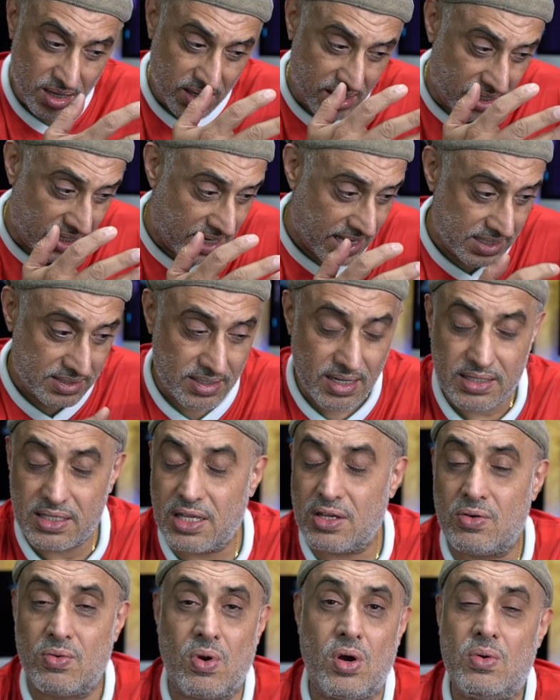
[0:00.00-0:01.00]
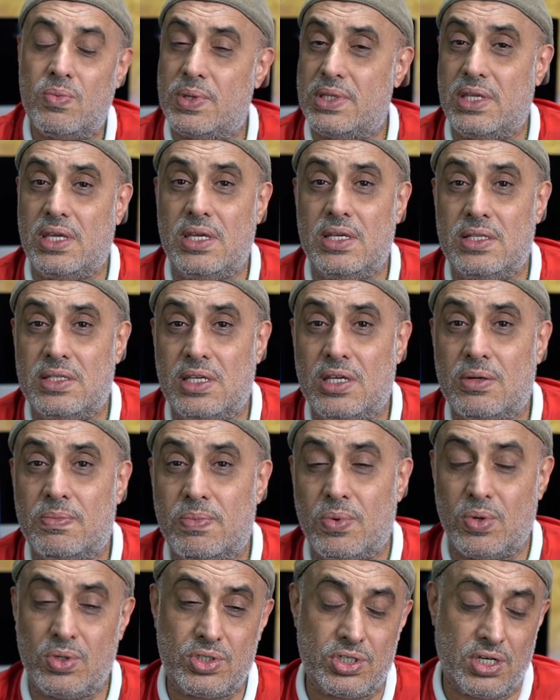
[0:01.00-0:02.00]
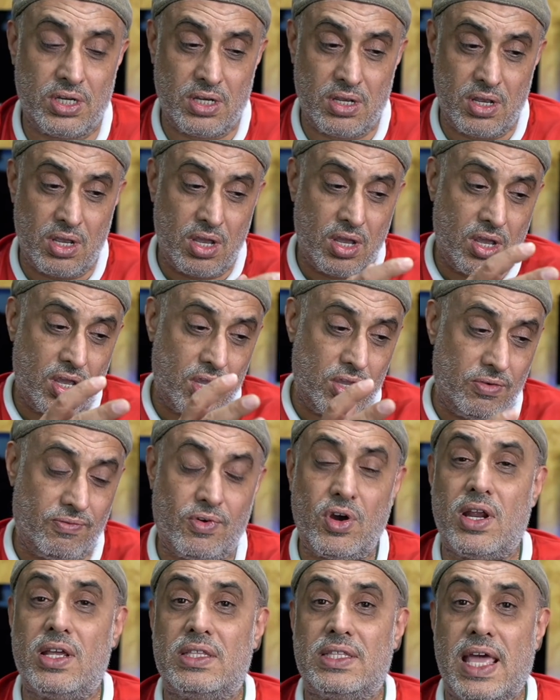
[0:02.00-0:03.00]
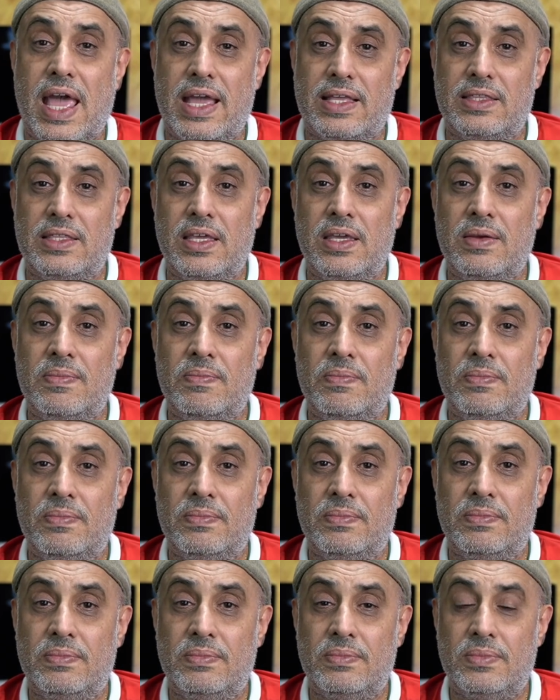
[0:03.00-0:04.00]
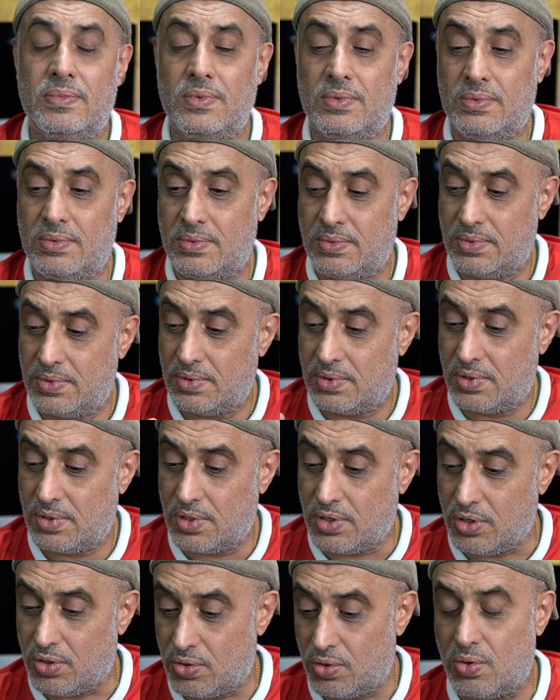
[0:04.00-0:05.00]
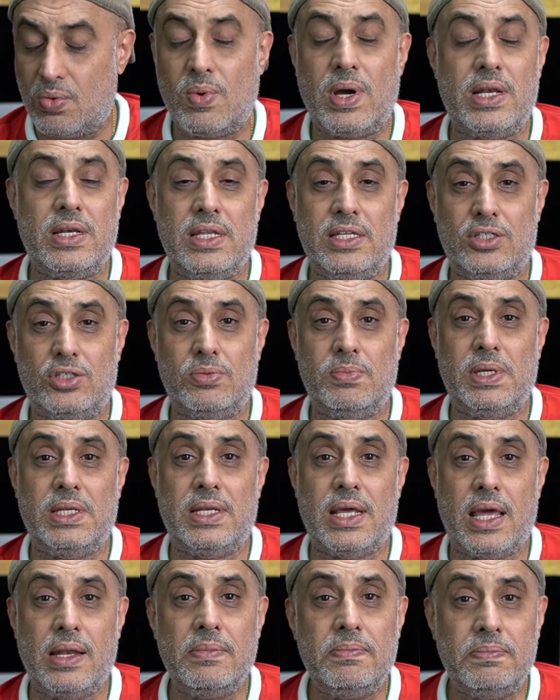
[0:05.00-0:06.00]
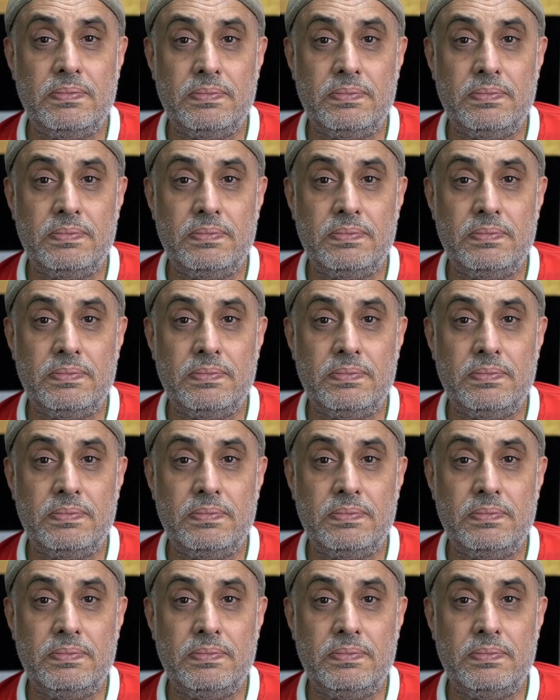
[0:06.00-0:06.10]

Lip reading: There's nothing wrong with the easy approach. You've got a tactic. You know what needs to be done.